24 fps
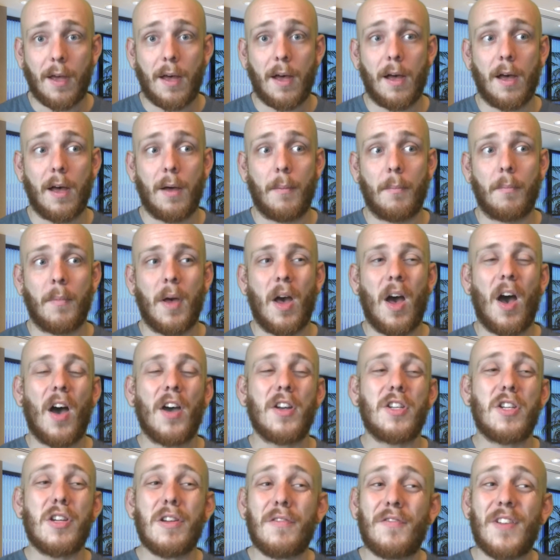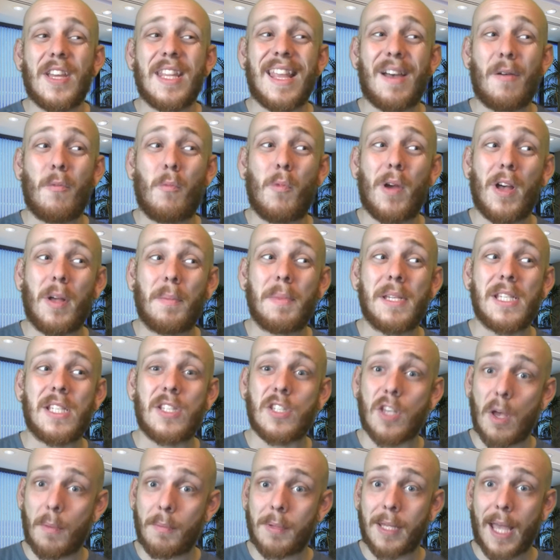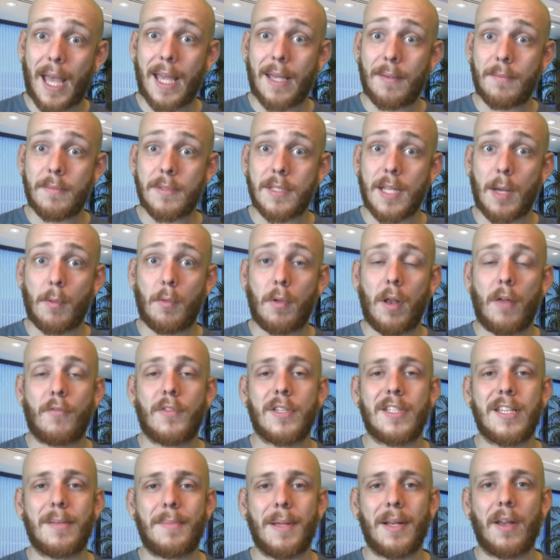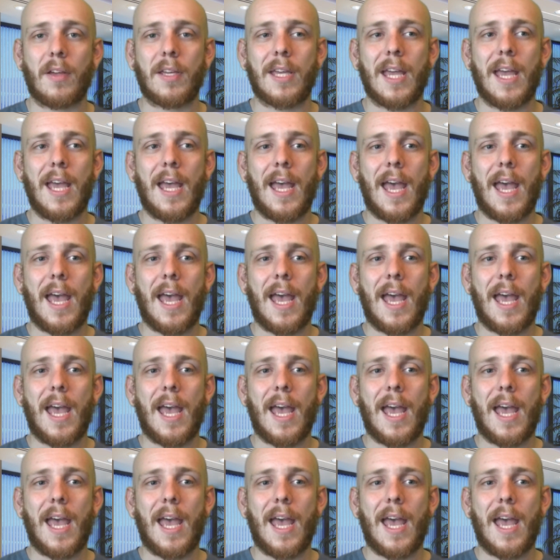I do think there will be some games that will obviously be like